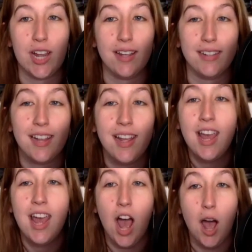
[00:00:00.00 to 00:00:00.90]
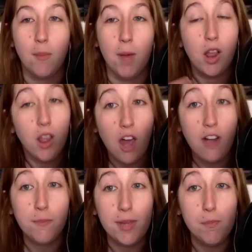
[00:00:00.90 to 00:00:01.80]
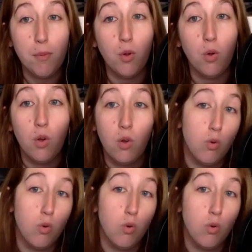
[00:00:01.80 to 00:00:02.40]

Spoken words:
And a lot of people